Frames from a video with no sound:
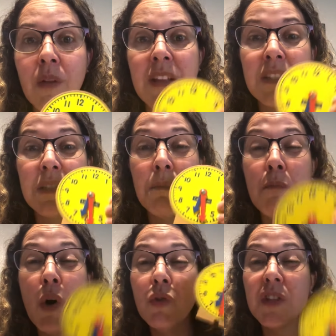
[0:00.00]
That's the
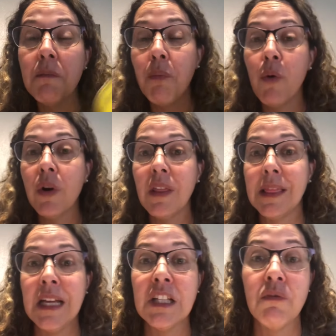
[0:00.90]
most important
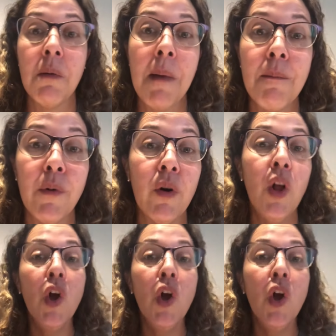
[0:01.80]
thing to remember